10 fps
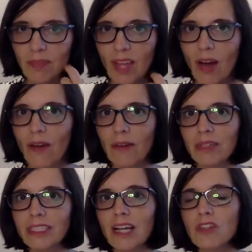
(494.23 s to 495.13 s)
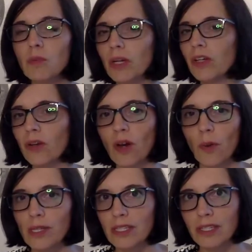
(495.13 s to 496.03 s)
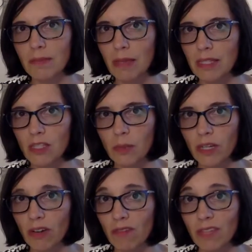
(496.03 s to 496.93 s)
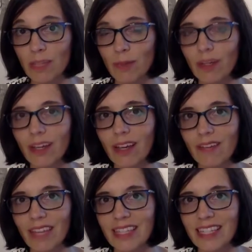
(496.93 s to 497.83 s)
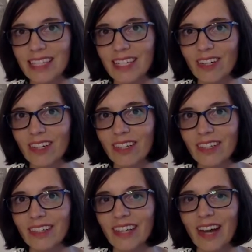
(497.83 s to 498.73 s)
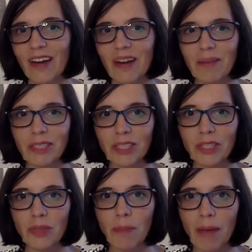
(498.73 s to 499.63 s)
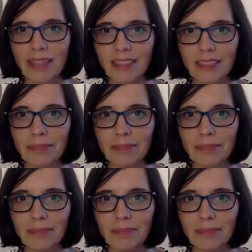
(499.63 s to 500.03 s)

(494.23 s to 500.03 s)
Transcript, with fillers: All right, reach out to me or you can always just message me here on Facebook that's easier. All right, wishing you the best.